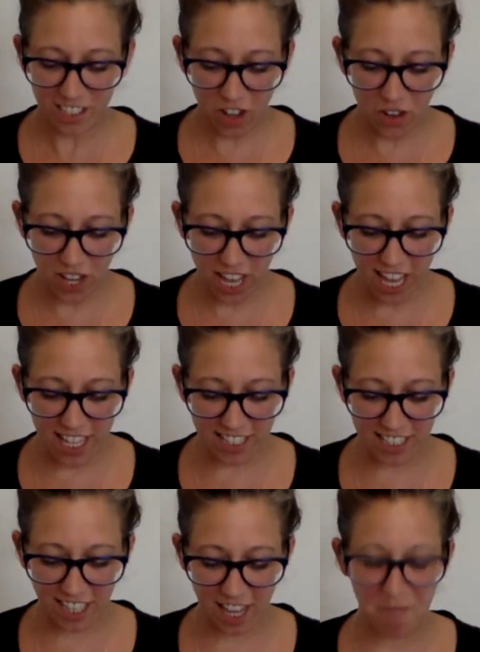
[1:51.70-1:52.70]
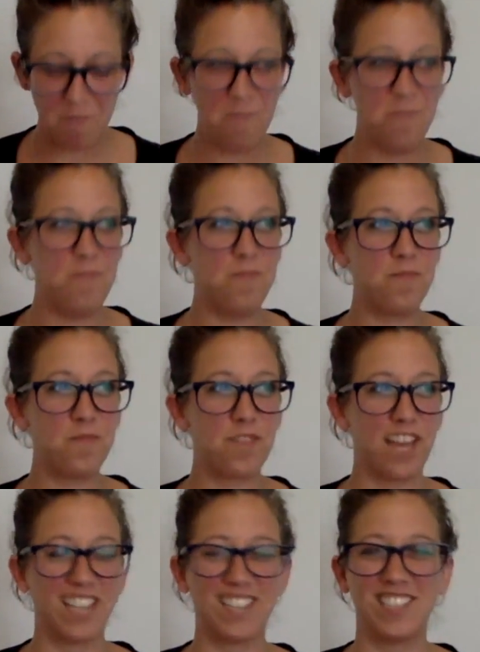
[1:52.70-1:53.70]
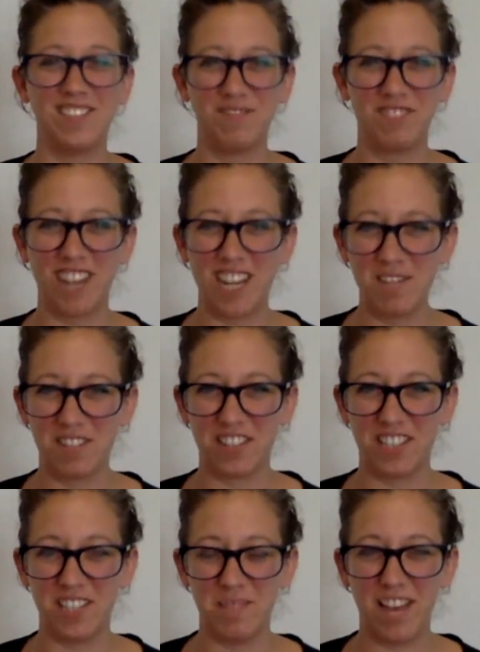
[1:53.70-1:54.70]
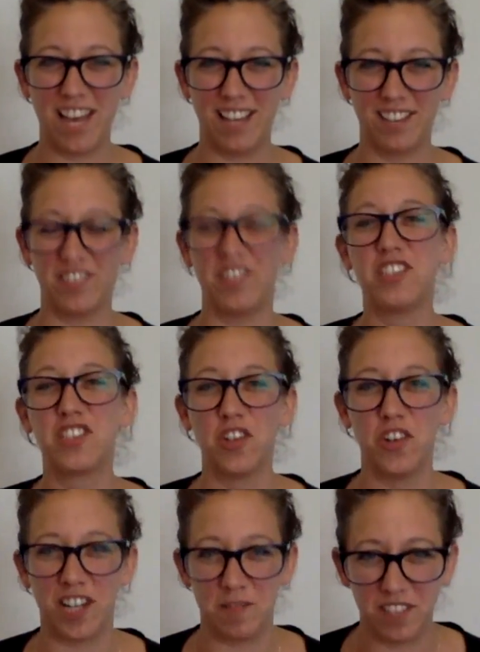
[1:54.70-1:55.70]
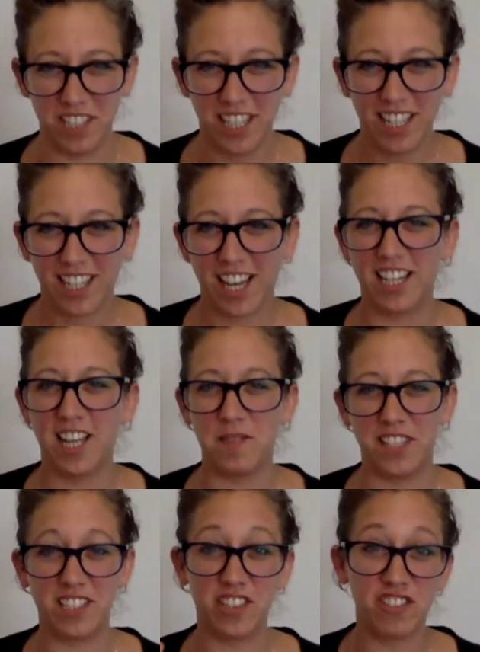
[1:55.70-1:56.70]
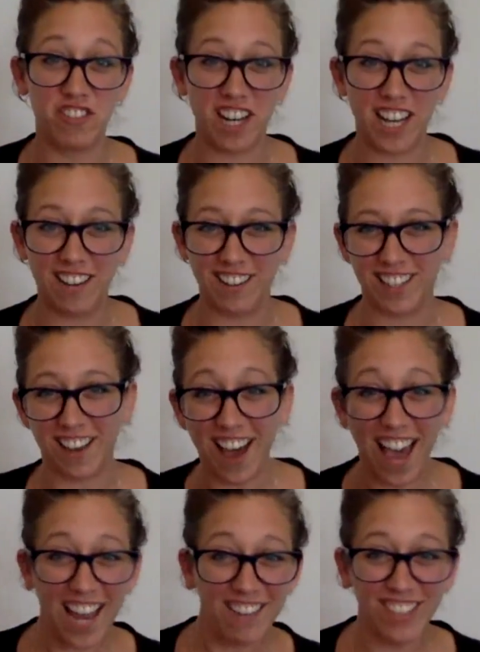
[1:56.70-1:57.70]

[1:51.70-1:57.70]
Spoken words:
So it's that's incredible that you met and you saw him. I mean, did you run out and go, "Hey,